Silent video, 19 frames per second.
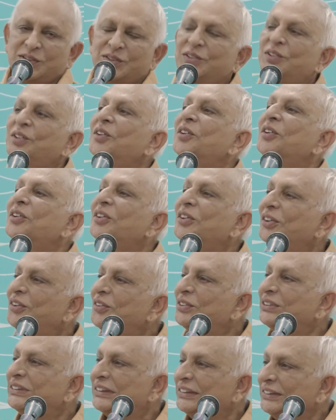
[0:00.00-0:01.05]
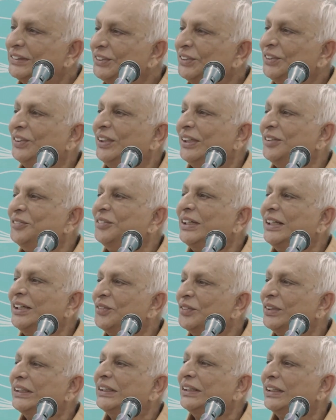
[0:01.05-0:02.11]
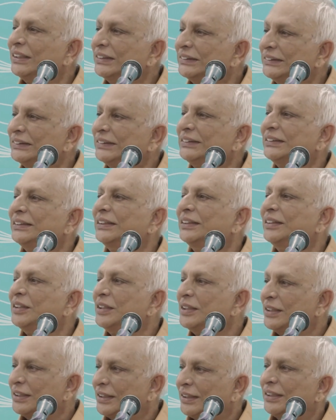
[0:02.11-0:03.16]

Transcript: So, since you are living with a certain